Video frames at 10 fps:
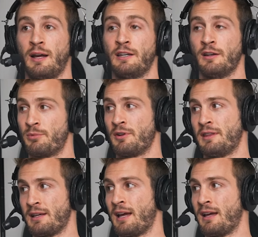I need to
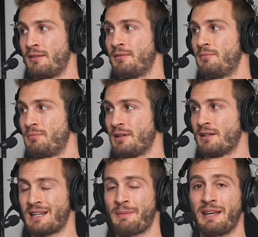breathe again
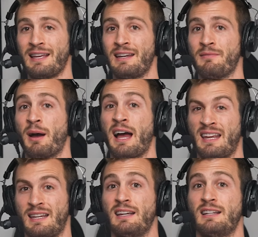because I'm hitting
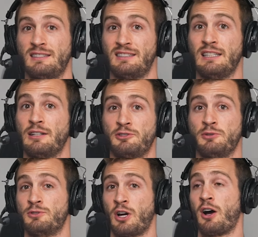my C O
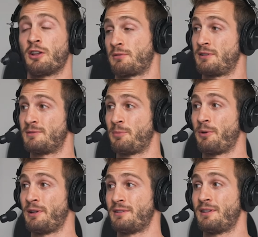two tolerance point.